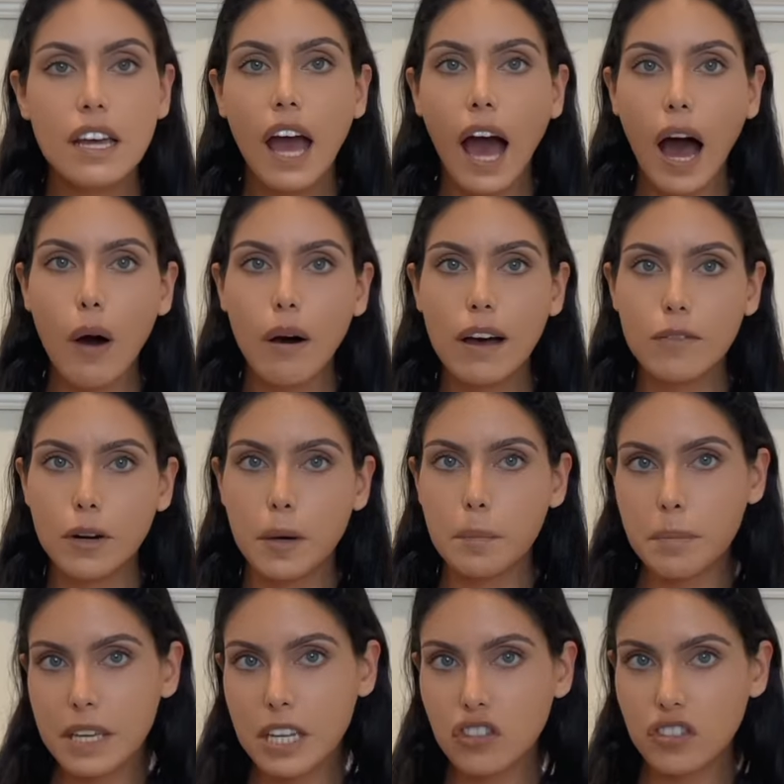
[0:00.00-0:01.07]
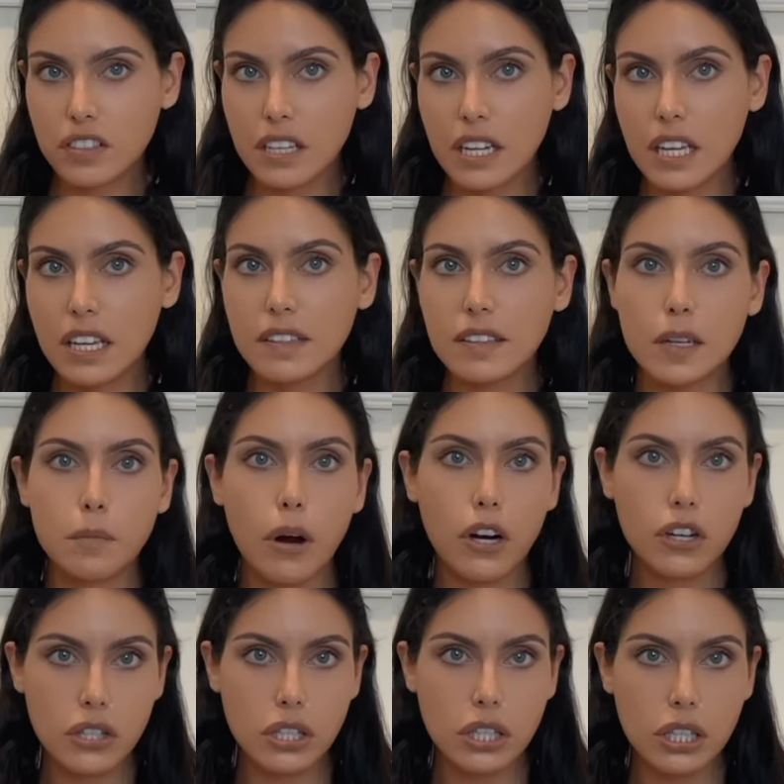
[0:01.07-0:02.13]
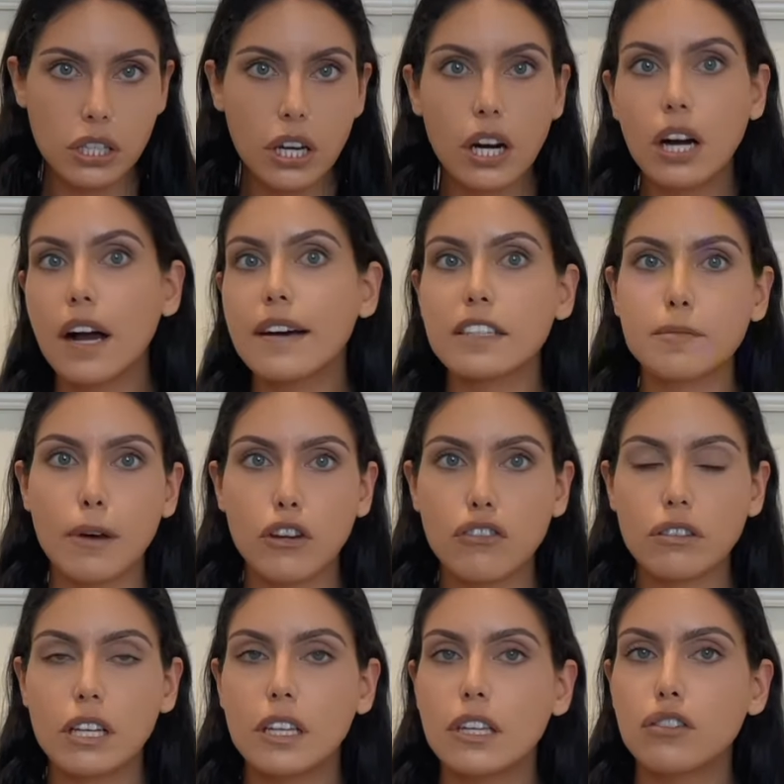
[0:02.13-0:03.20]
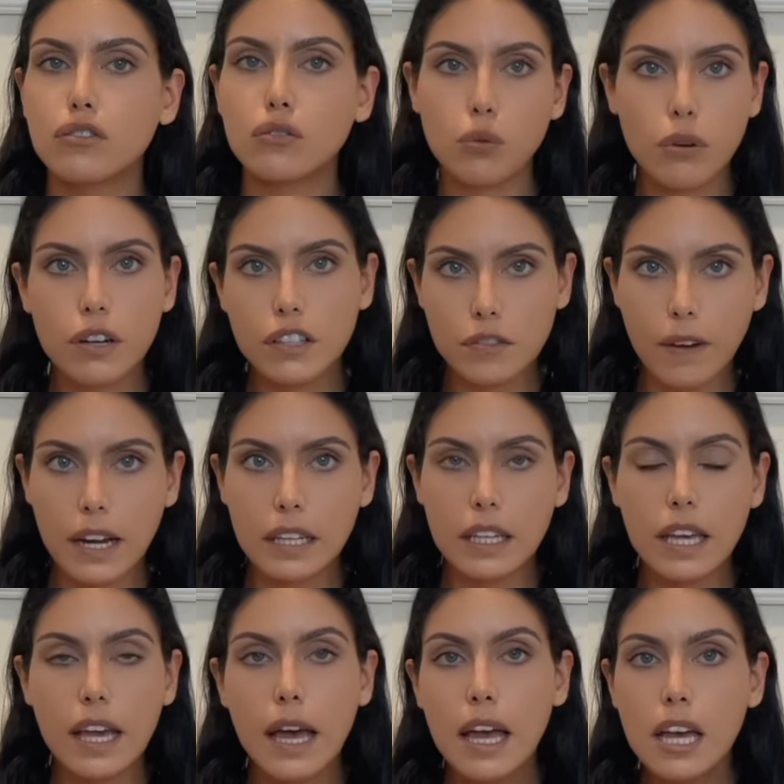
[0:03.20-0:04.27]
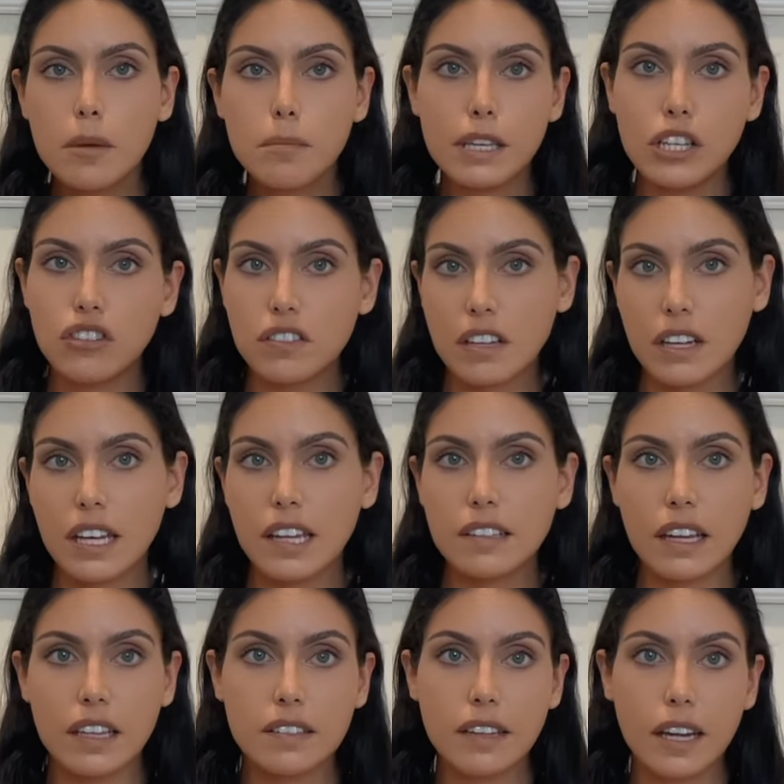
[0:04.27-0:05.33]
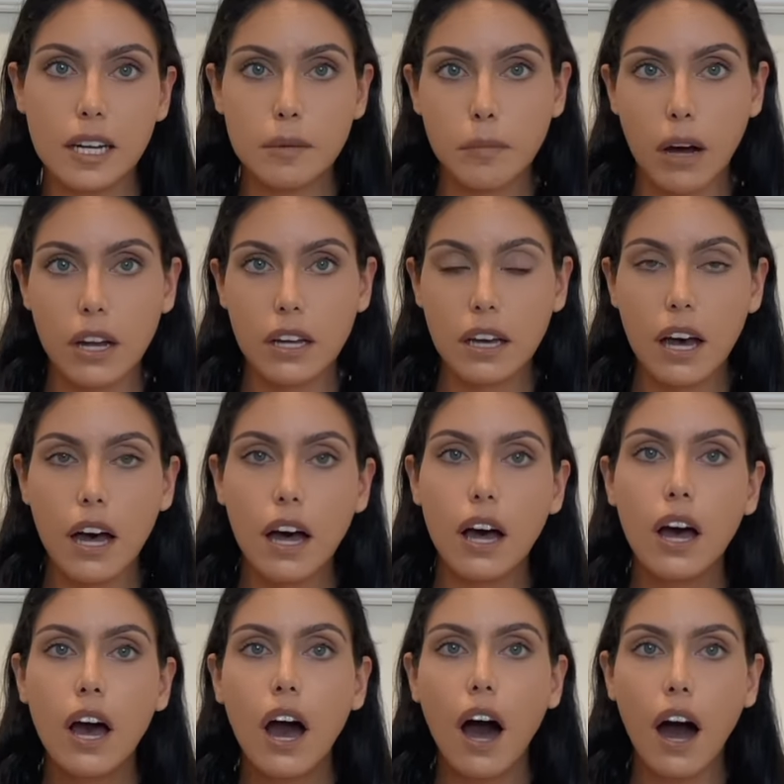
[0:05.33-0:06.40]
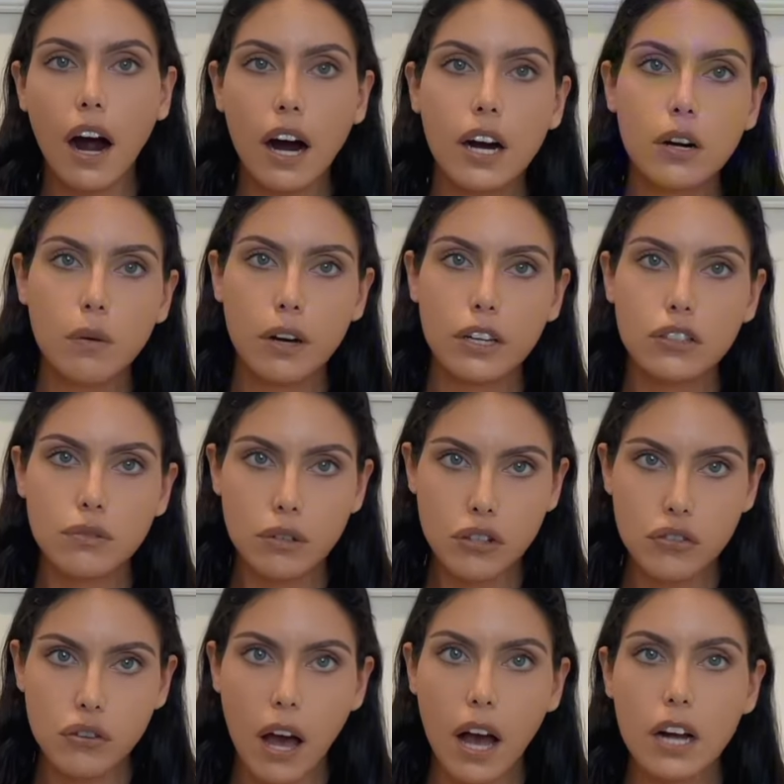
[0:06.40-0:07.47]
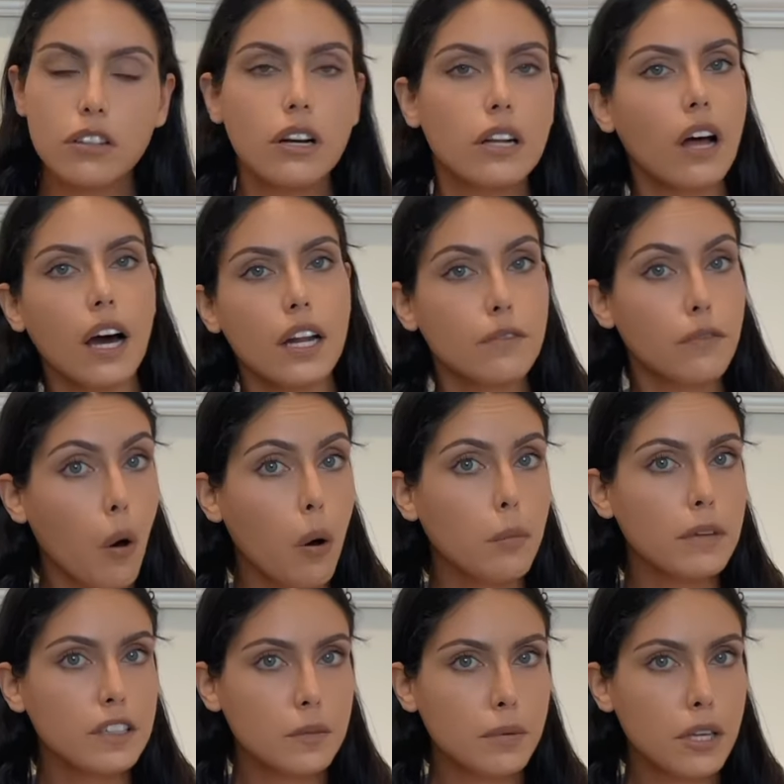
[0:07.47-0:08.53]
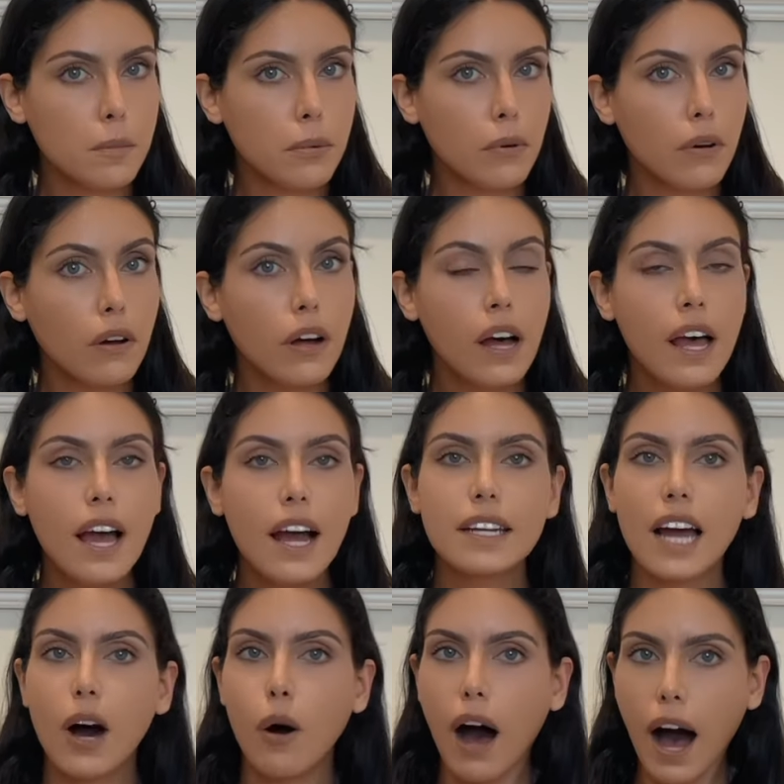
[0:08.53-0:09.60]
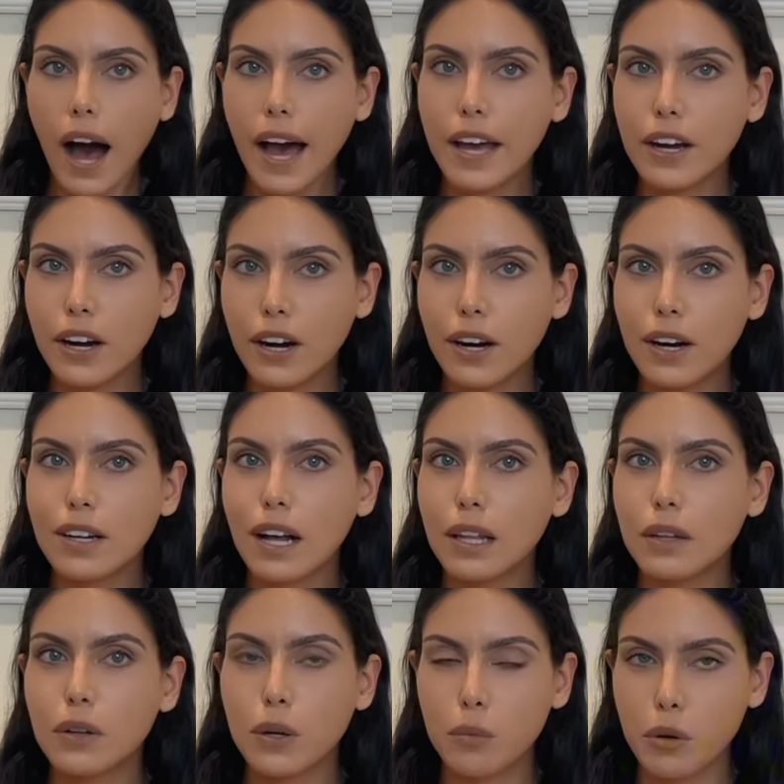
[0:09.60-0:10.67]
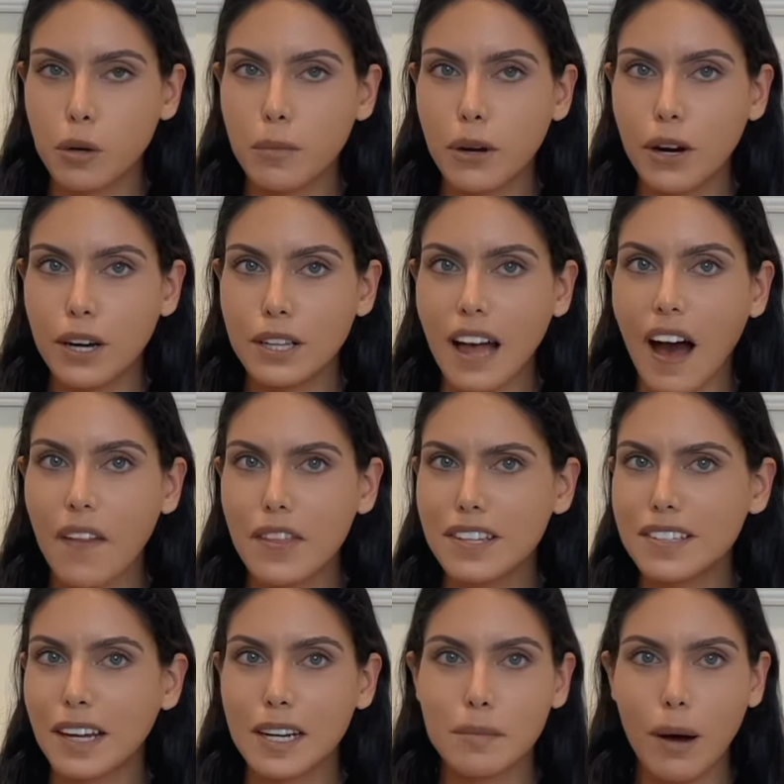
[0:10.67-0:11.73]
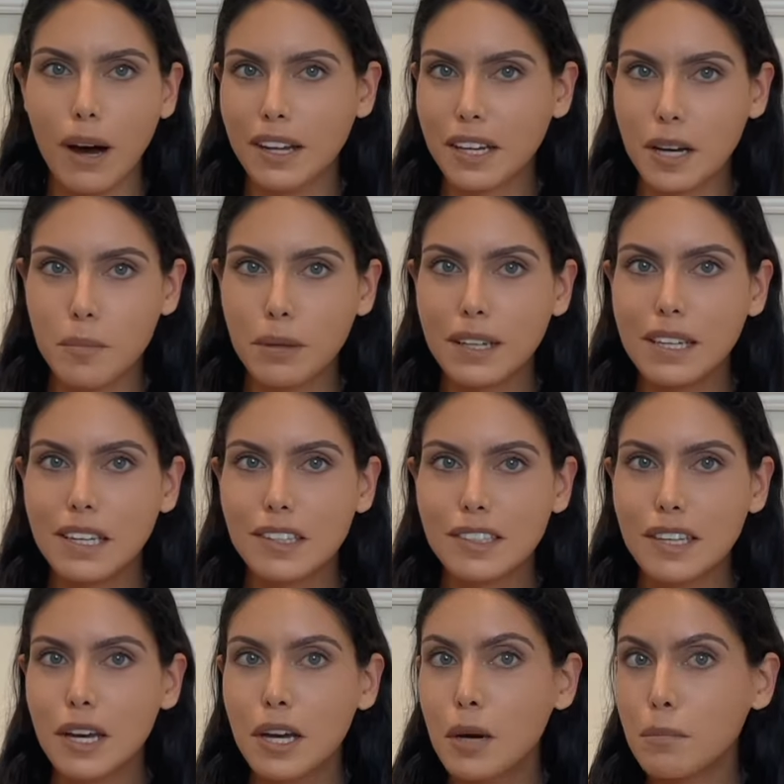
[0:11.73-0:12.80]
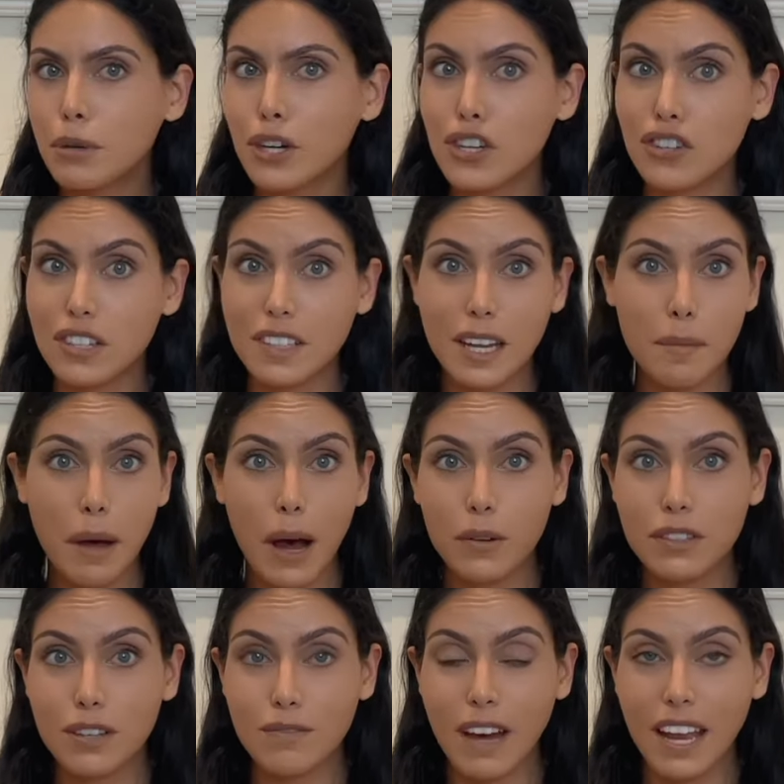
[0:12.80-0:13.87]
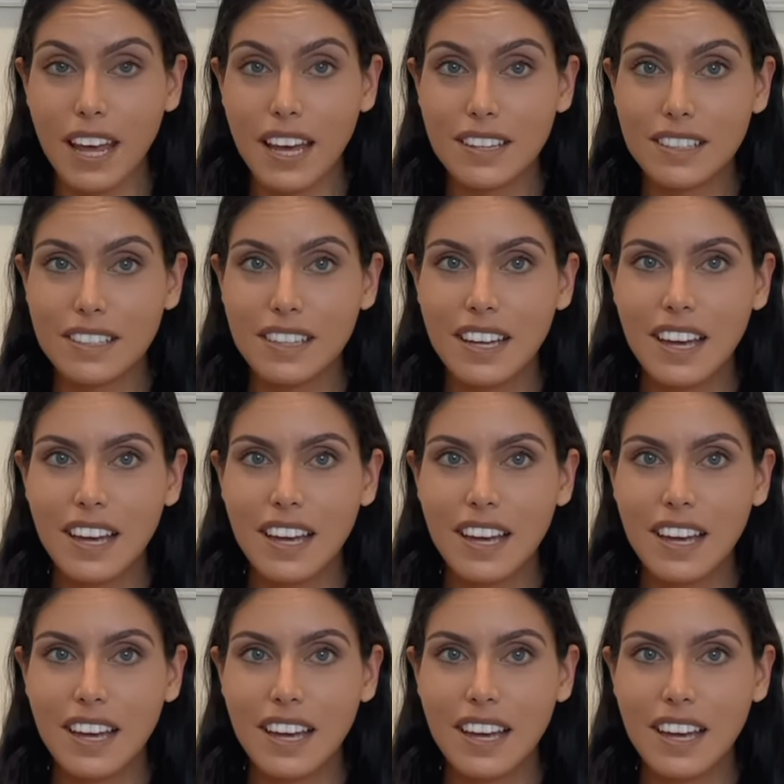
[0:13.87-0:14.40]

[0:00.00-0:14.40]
However, beach cities in particular, especially these tourist-friendly beach cities like Santa Monica, are going to attract a lot of homeless people. Now, I heard a little rumor that the Santa Monica police pushes them out to Venice.